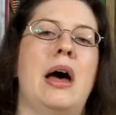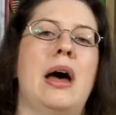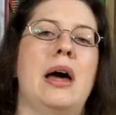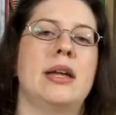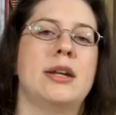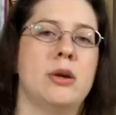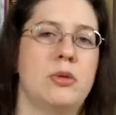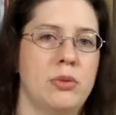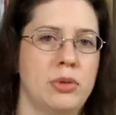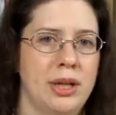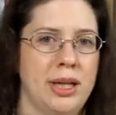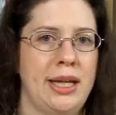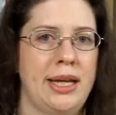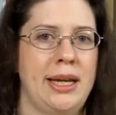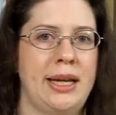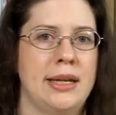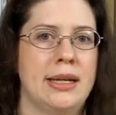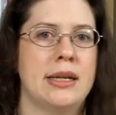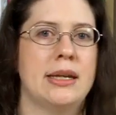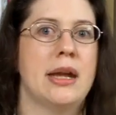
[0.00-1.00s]
I don't want to
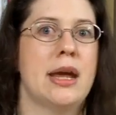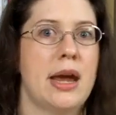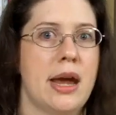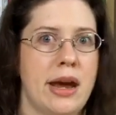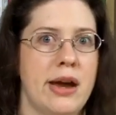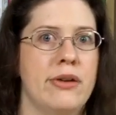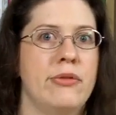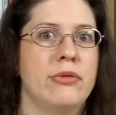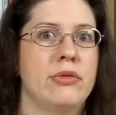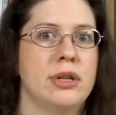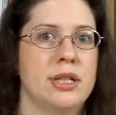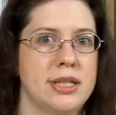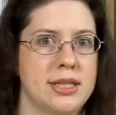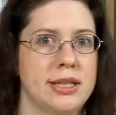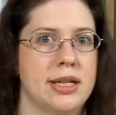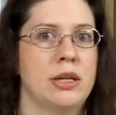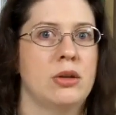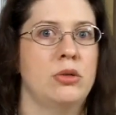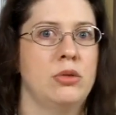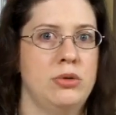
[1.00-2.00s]
eat it every
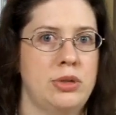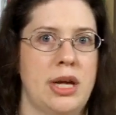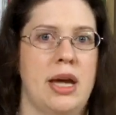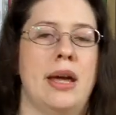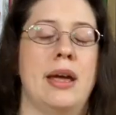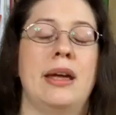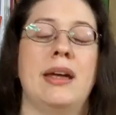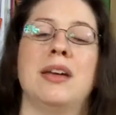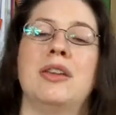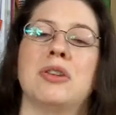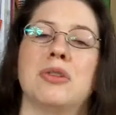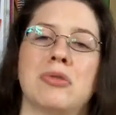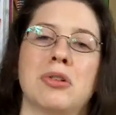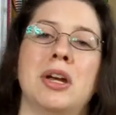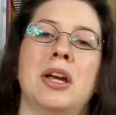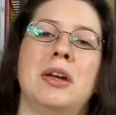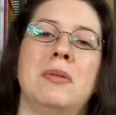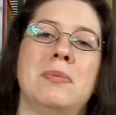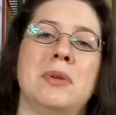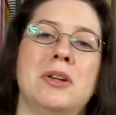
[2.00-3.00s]
single day,
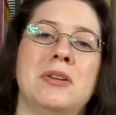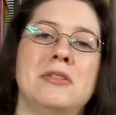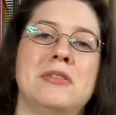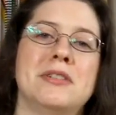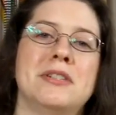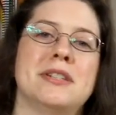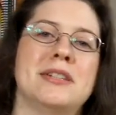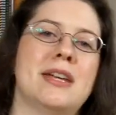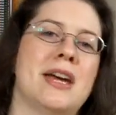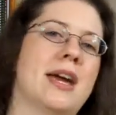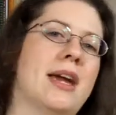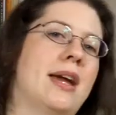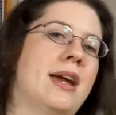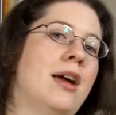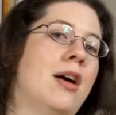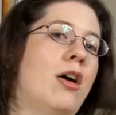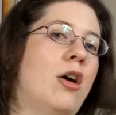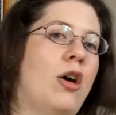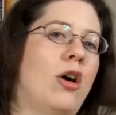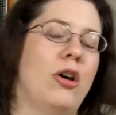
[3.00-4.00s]
3 meals a day,
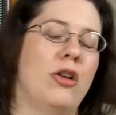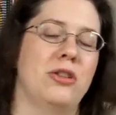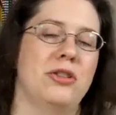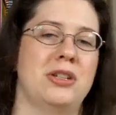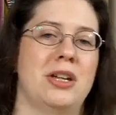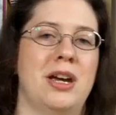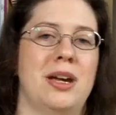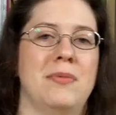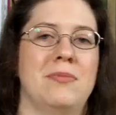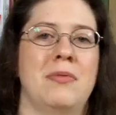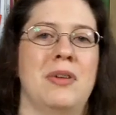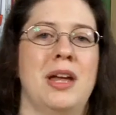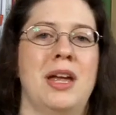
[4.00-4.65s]
all the time.